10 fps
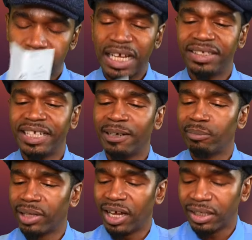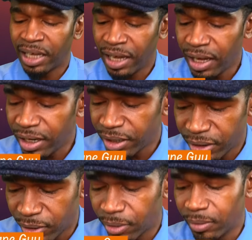that damn Blockade
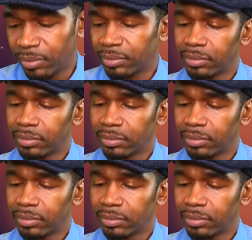though.